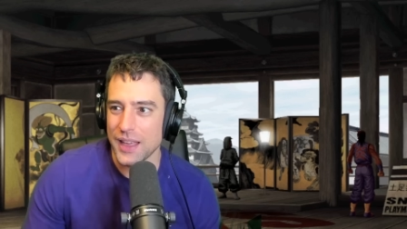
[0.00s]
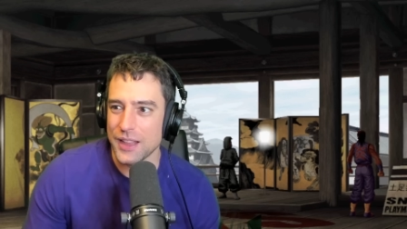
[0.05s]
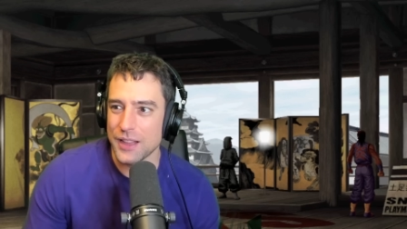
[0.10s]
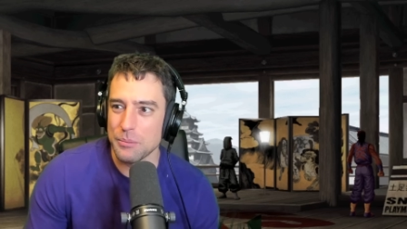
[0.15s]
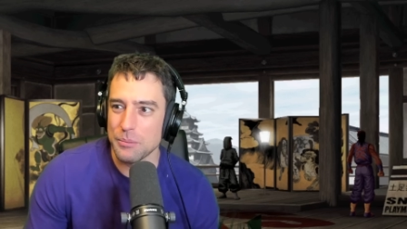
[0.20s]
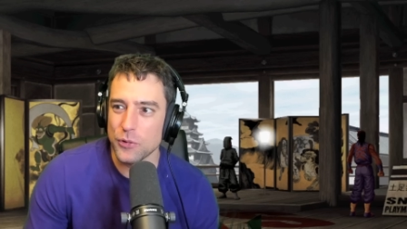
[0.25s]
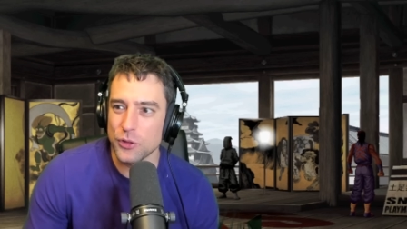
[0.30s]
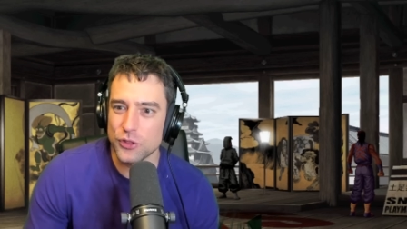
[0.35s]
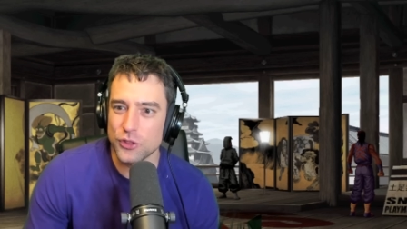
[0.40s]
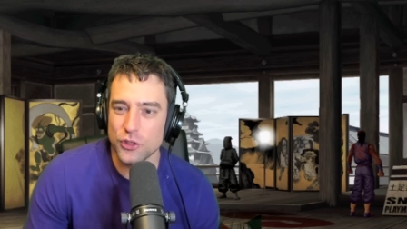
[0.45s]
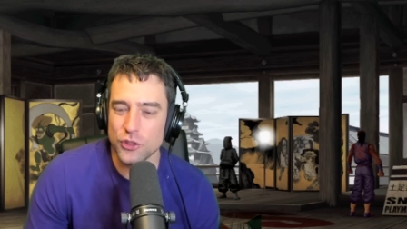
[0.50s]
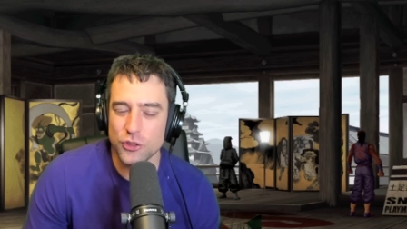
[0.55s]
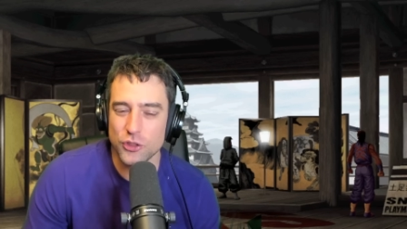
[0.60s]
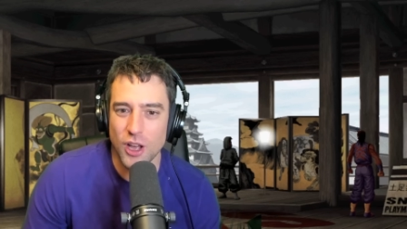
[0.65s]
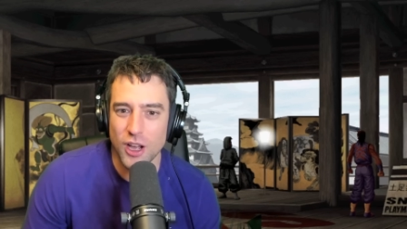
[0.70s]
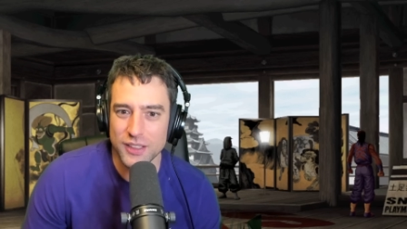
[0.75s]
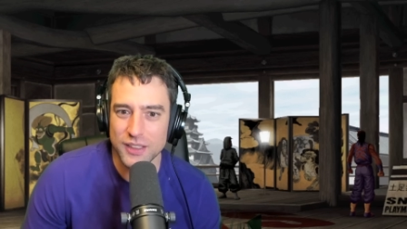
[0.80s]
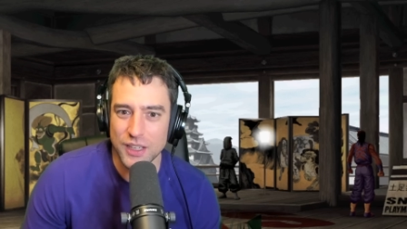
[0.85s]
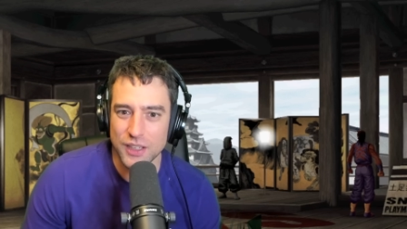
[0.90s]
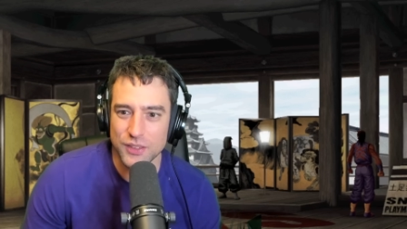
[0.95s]
And most of your
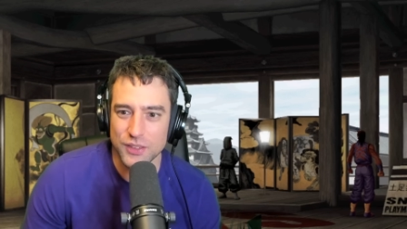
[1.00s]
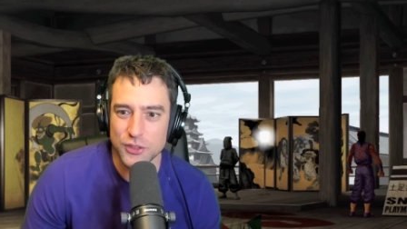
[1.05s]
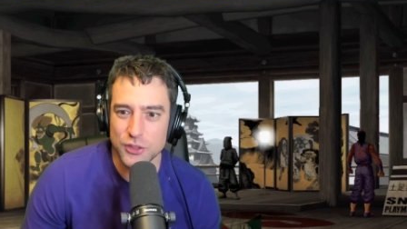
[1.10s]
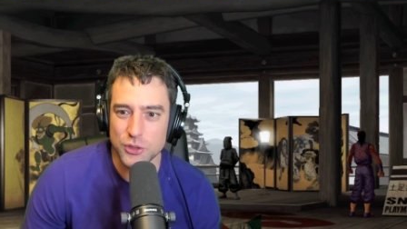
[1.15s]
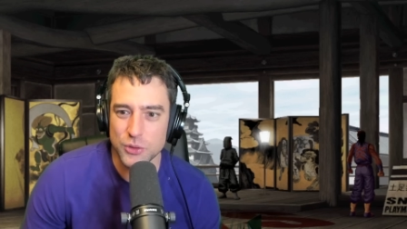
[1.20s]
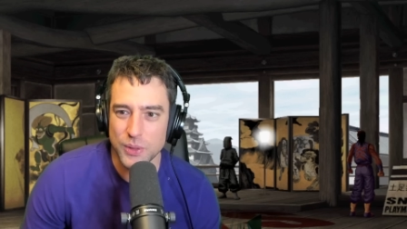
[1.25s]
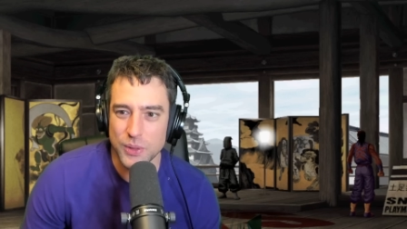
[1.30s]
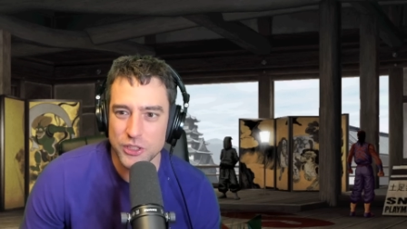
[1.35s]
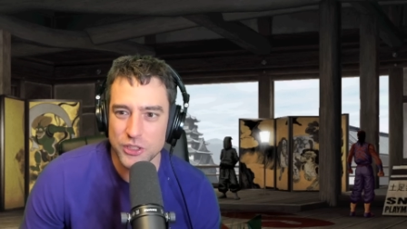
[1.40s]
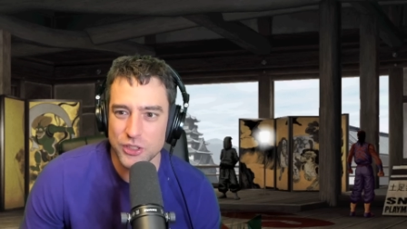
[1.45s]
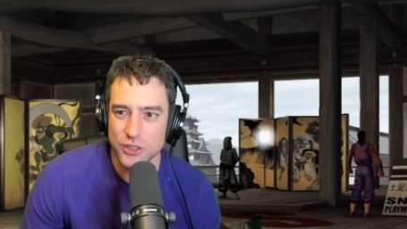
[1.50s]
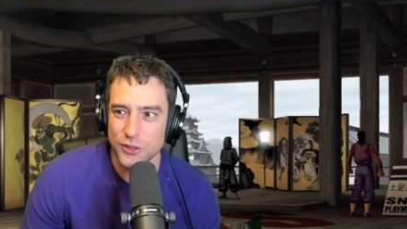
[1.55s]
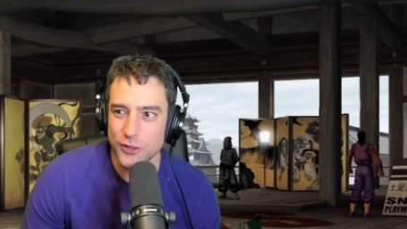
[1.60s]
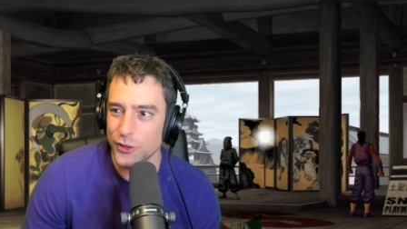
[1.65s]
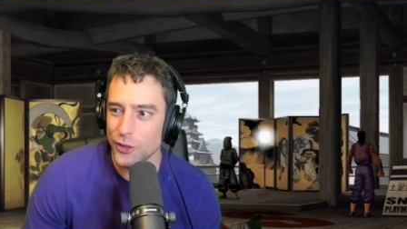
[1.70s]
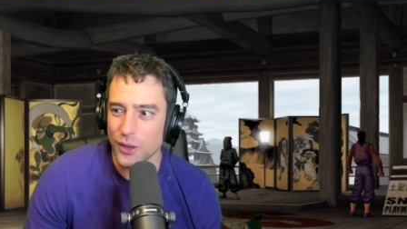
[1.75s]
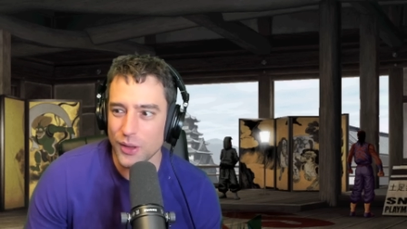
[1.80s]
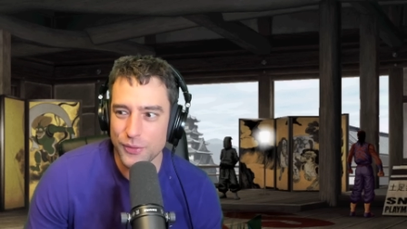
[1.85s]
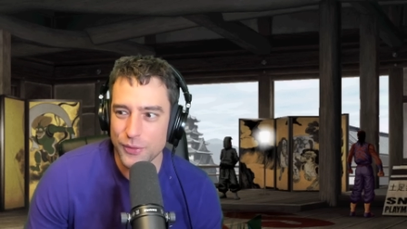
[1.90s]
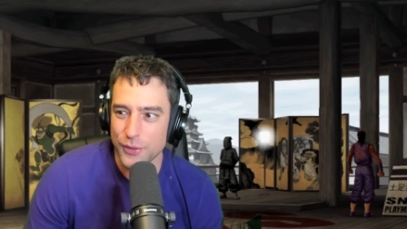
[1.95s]
knockdown situations, you
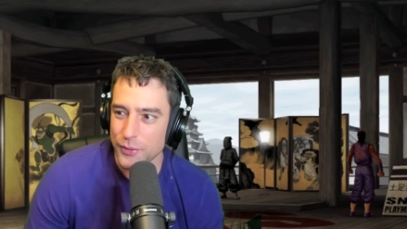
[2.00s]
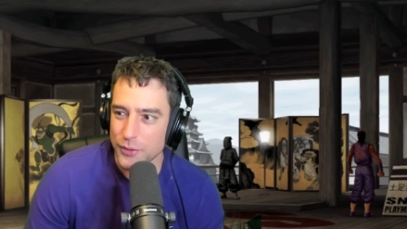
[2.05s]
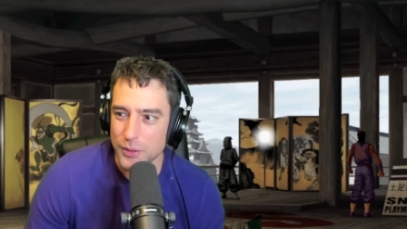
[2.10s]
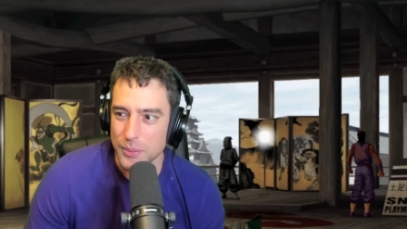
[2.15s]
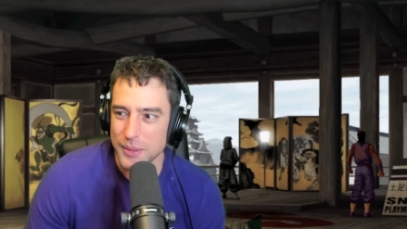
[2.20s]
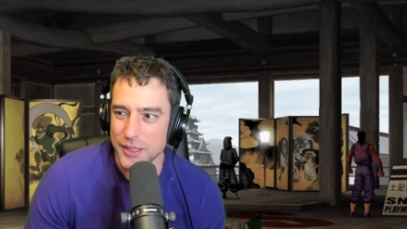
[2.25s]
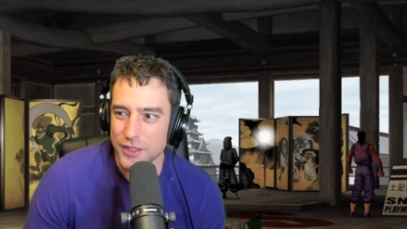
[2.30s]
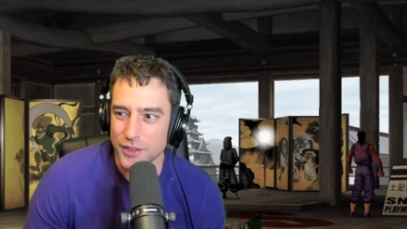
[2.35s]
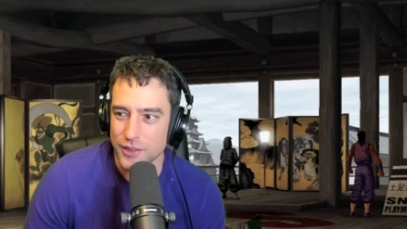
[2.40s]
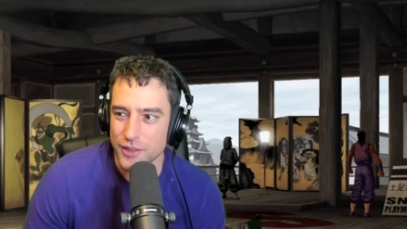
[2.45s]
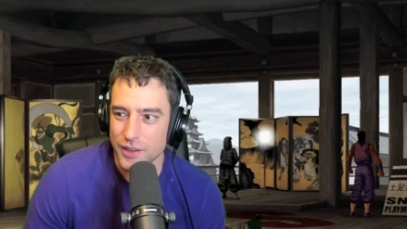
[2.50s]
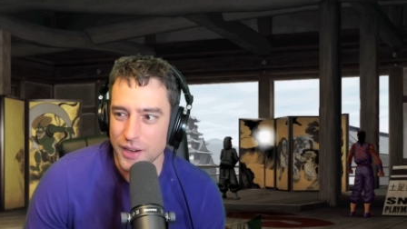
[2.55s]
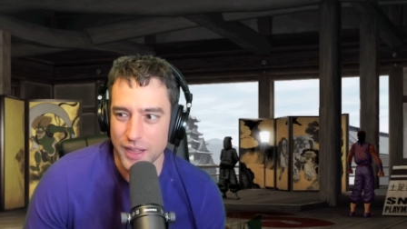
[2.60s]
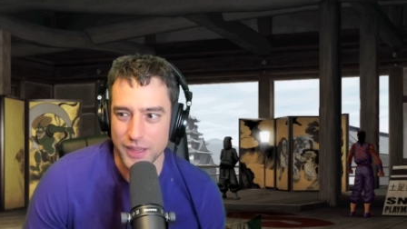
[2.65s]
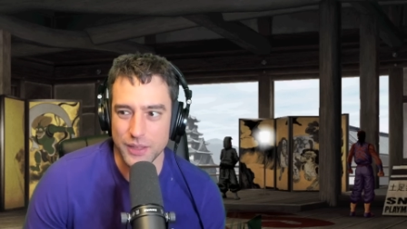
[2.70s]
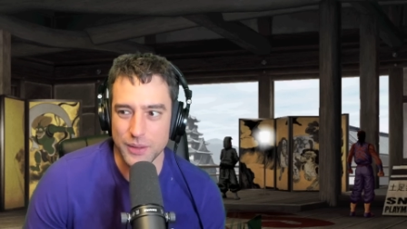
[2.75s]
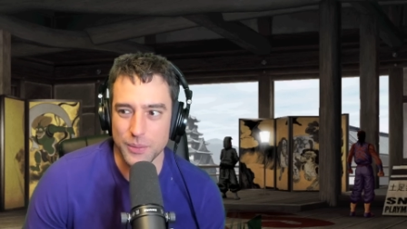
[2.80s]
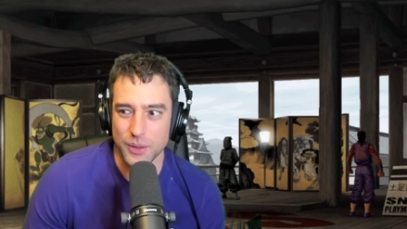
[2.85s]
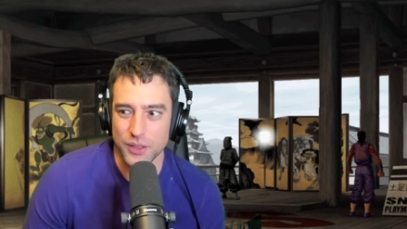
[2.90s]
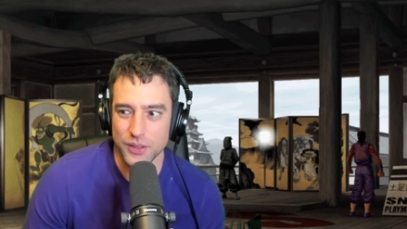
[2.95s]
don't have 50 meter
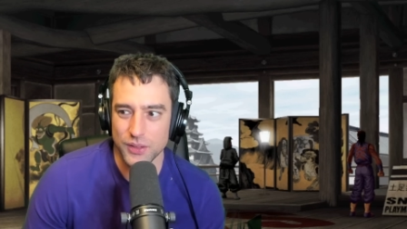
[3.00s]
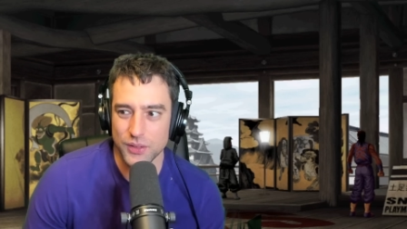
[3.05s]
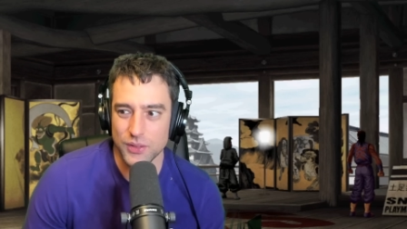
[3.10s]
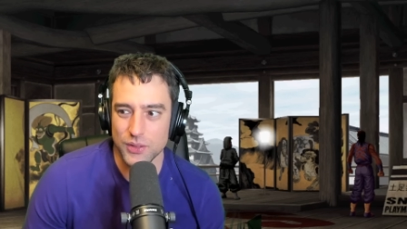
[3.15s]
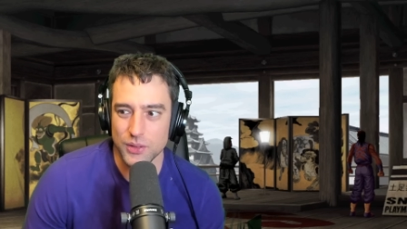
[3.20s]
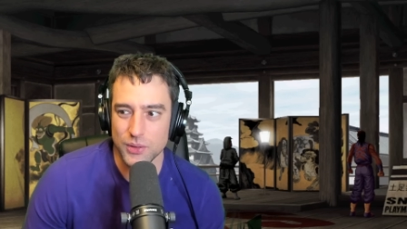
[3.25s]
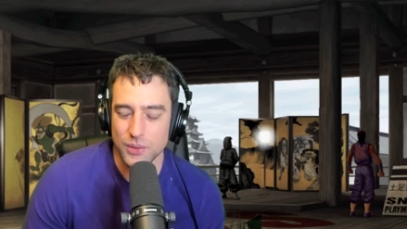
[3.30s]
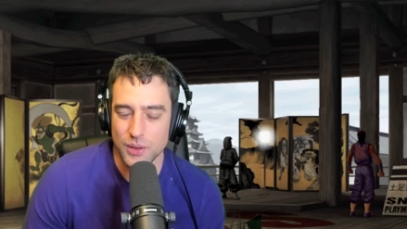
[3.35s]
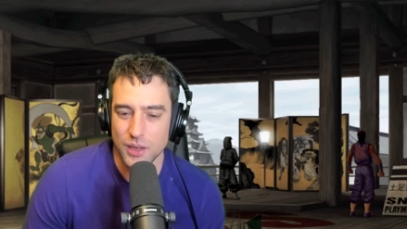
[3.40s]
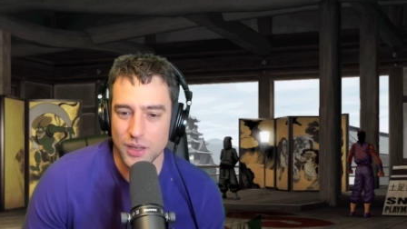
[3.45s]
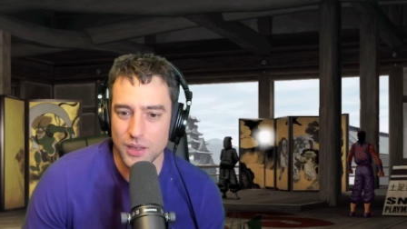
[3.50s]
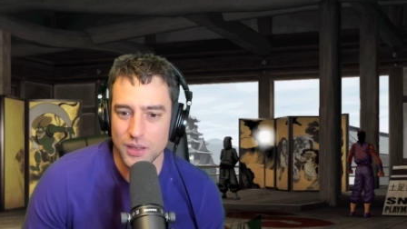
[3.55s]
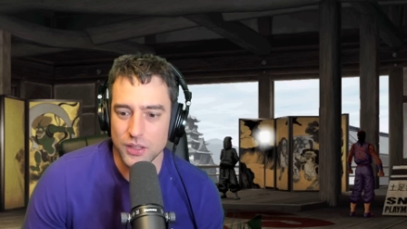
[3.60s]
anyways to, uh,